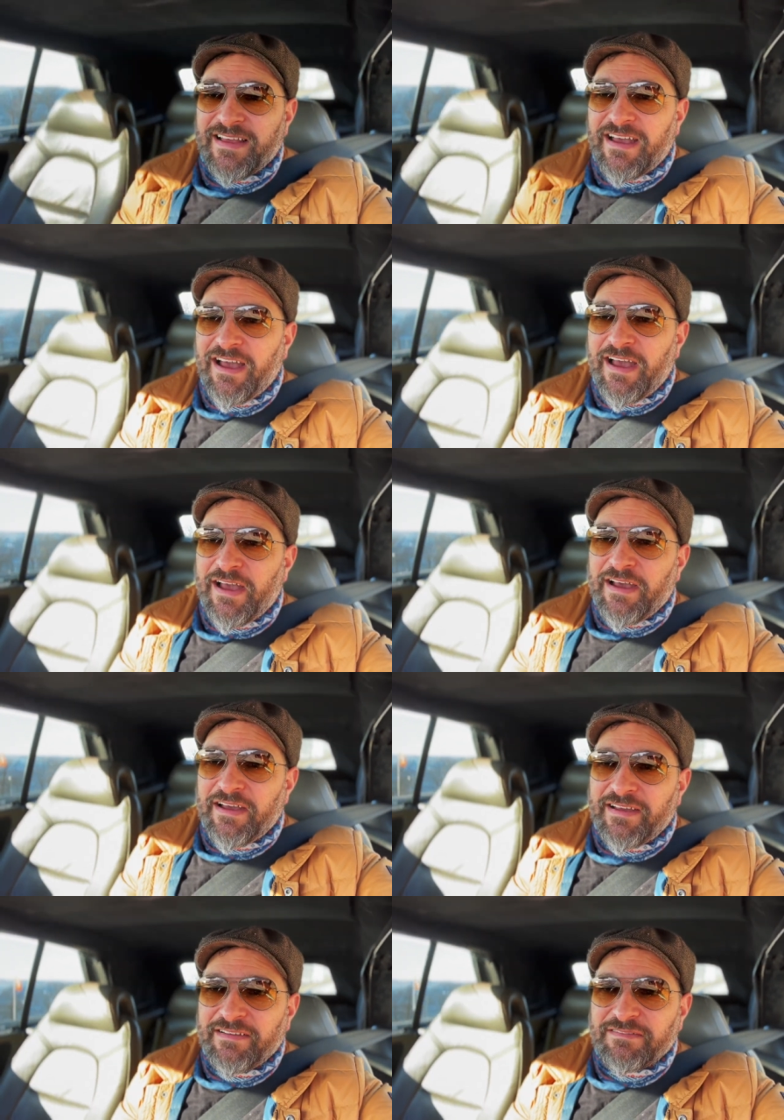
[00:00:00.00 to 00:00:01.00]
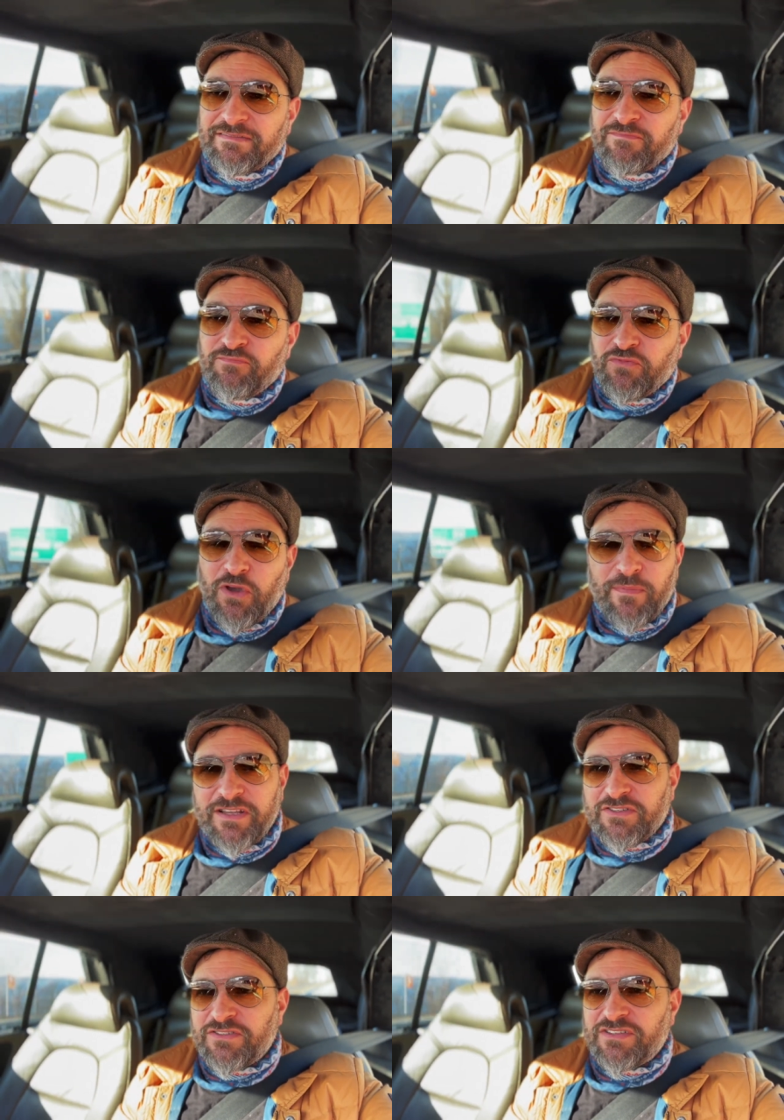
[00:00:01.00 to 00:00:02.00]
uh, not
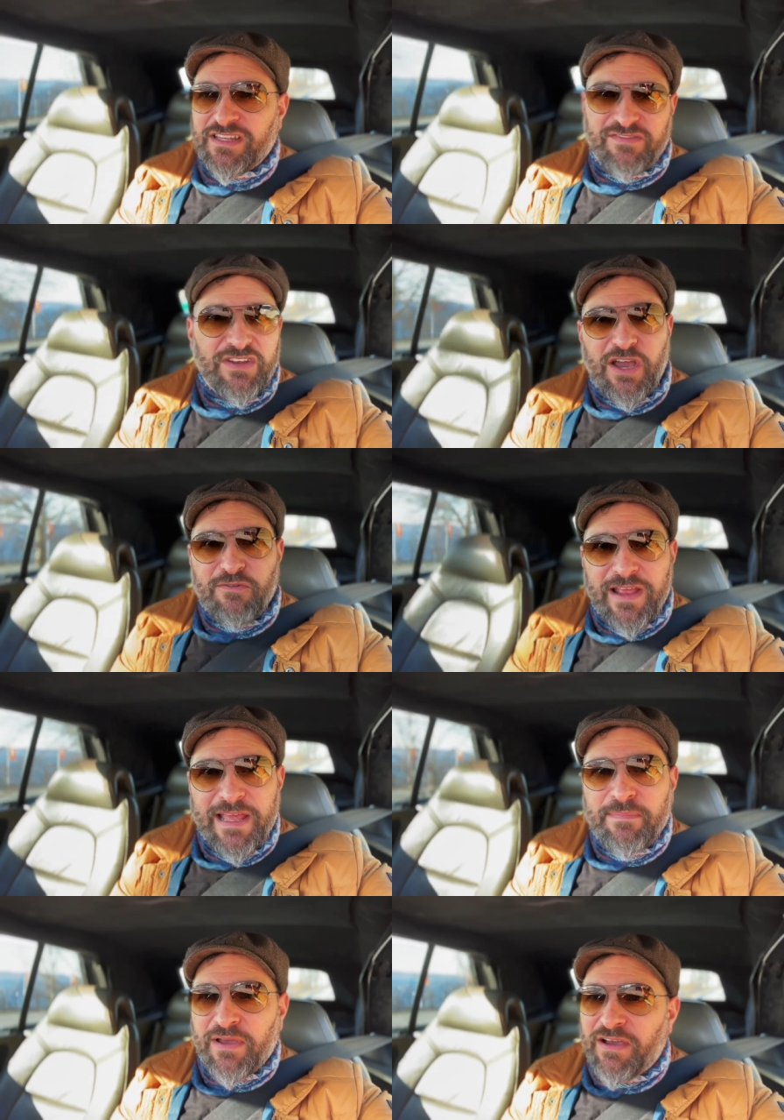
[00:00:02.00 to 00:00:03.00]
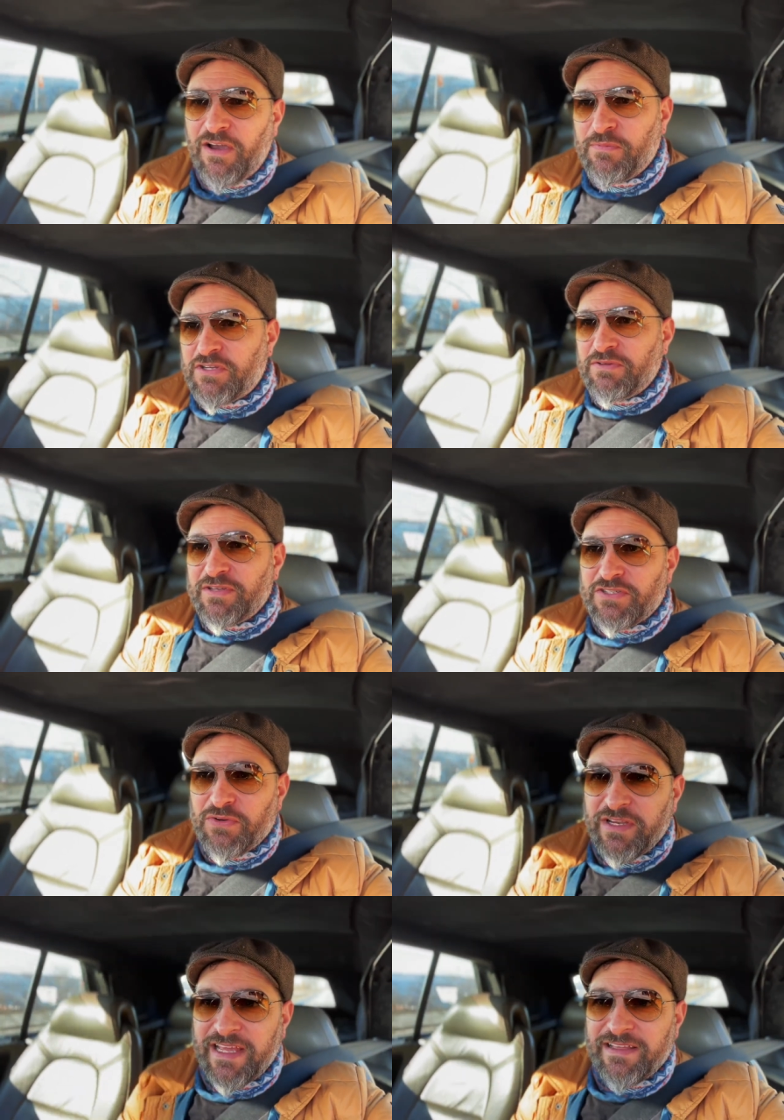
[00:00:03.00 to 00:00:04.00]
much to this video really, but I hope you
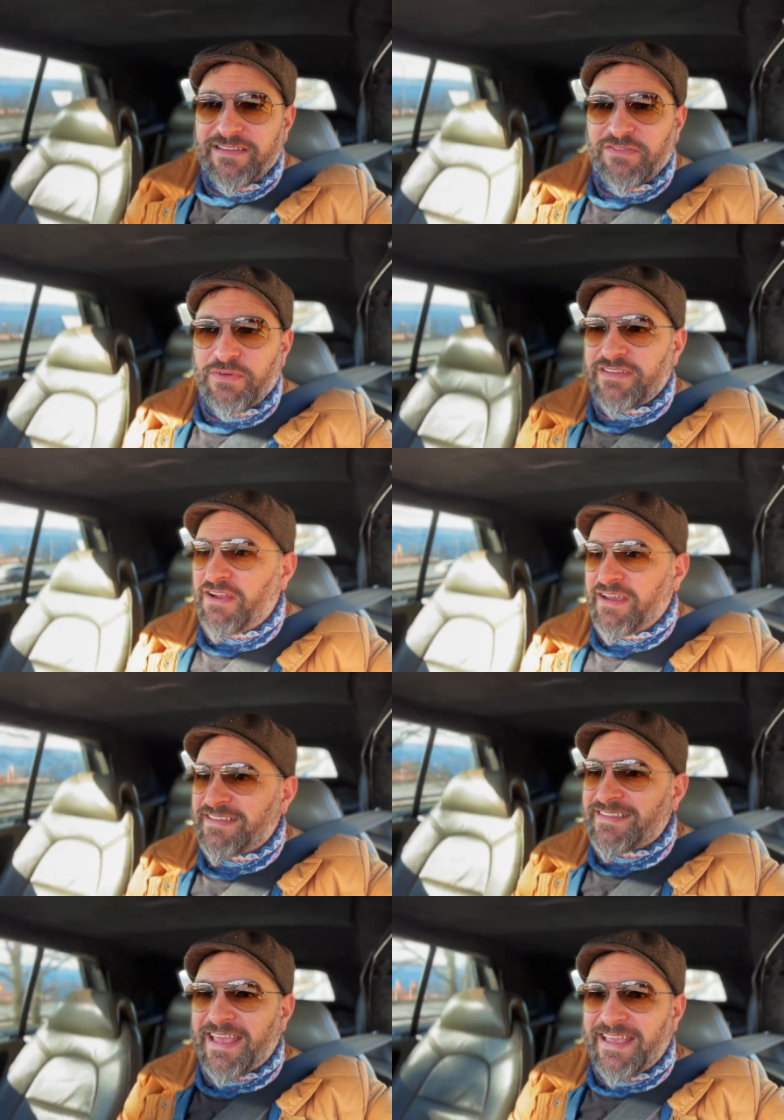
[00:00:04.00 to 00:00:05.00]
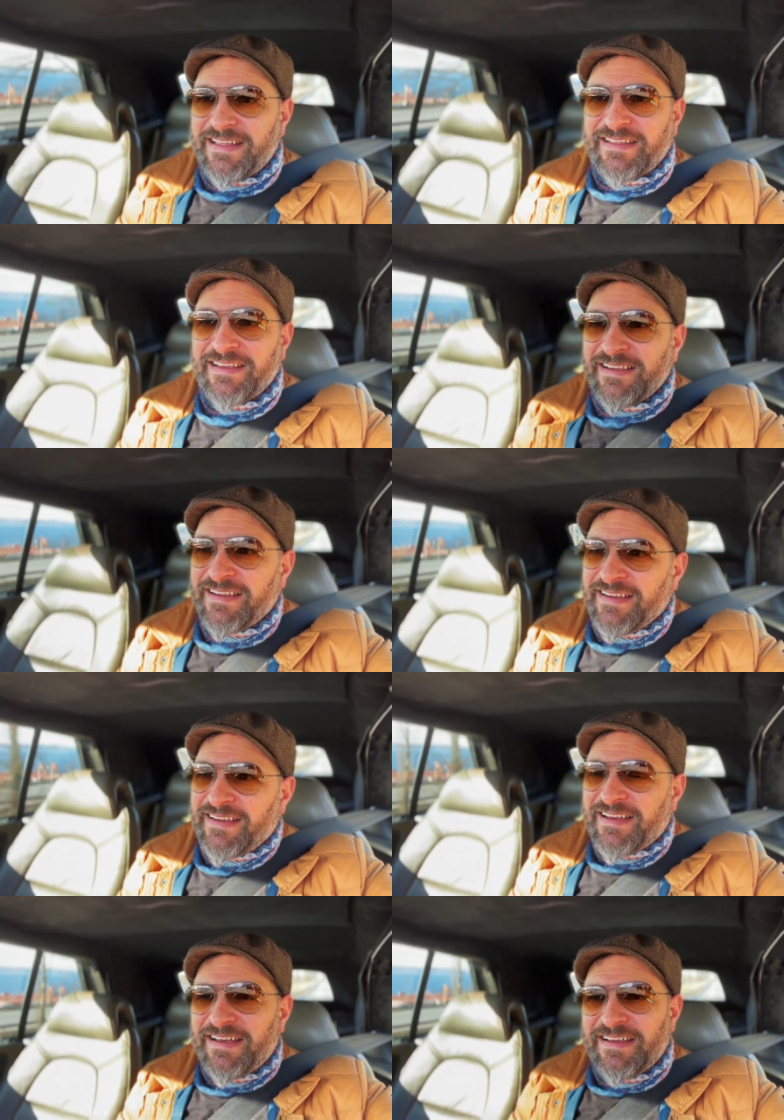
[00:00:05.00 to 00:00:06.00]
enjoyed it. It's always nice getting
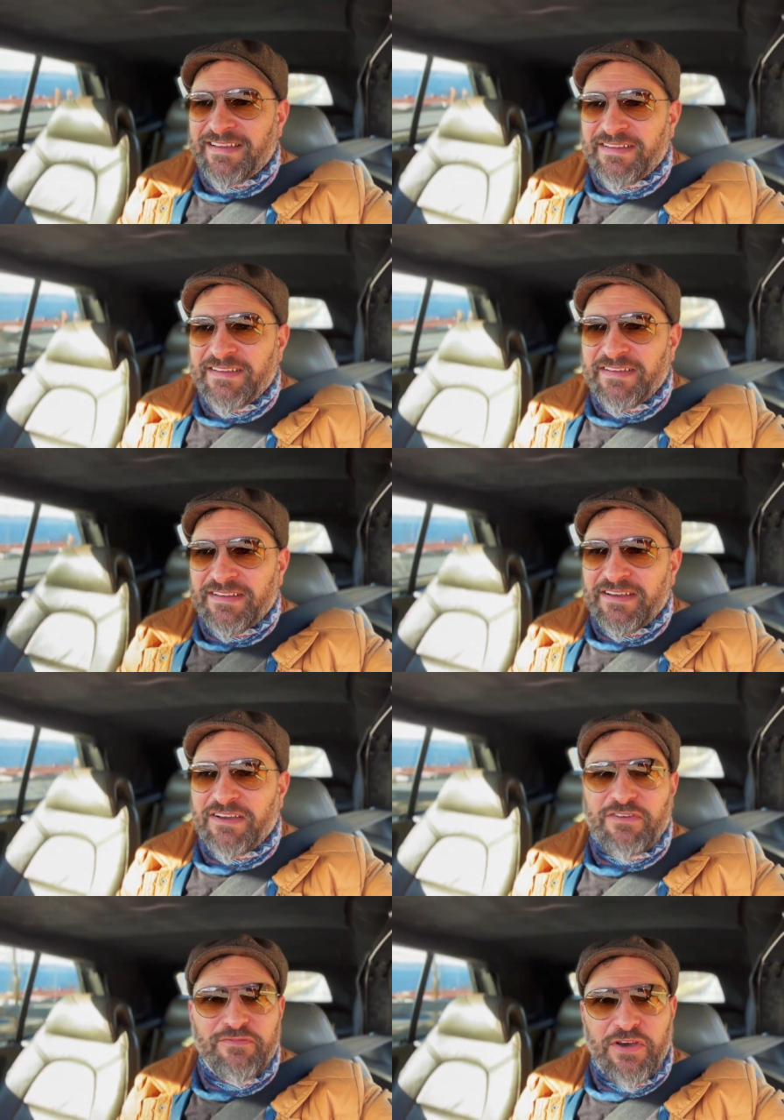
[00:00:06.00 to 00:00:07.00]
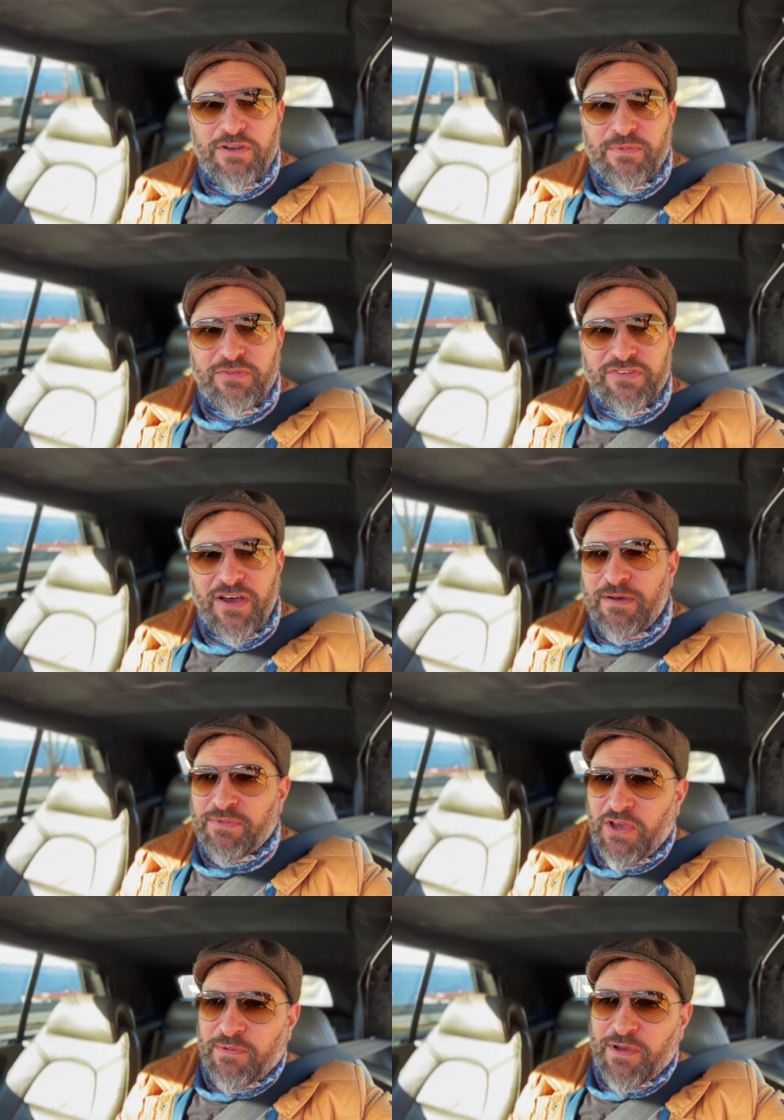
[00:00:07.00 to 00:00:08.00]
uh, a convertible Saab
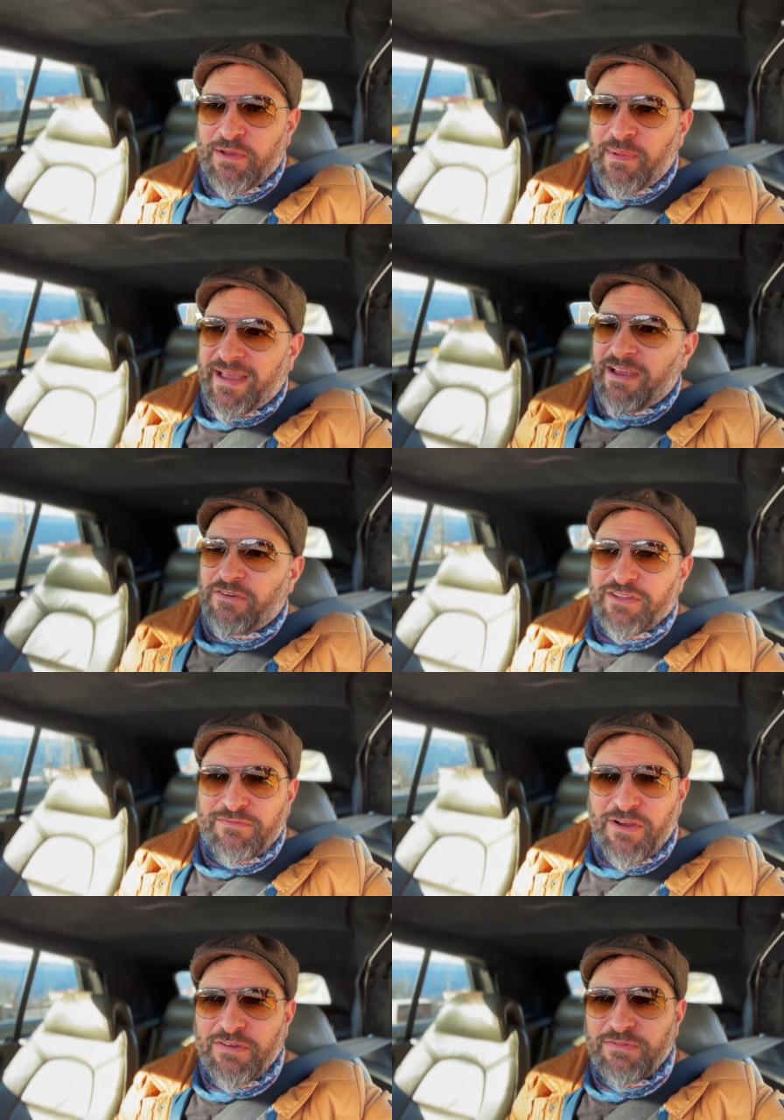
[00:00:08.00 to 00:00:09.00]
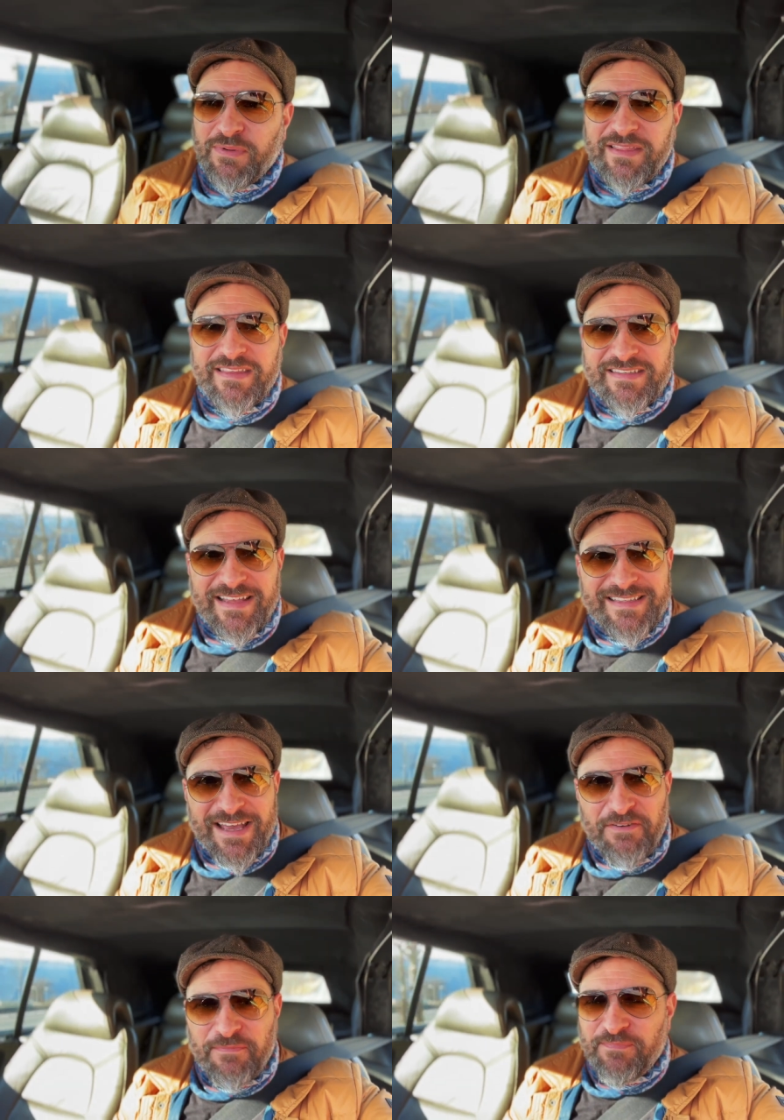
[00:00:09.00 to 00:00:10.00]
Turbo back out on the road when the sun's
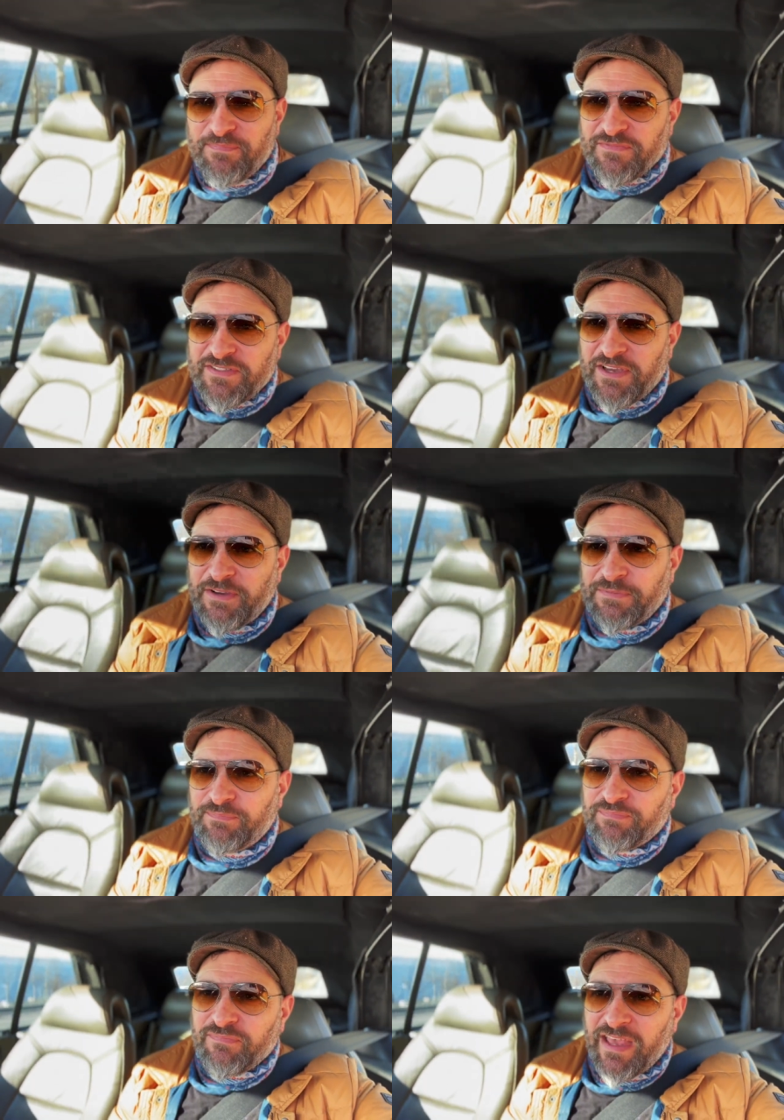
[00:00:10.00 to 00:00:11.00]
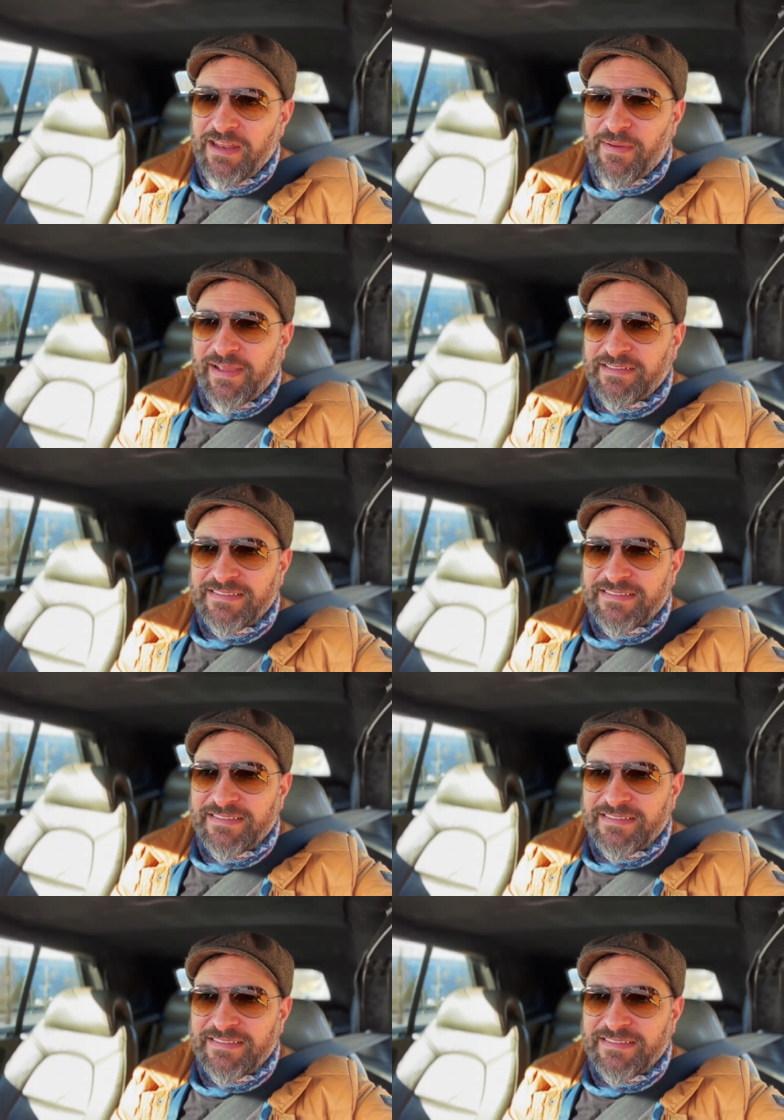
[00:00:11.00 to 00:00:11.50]
out. So anyway,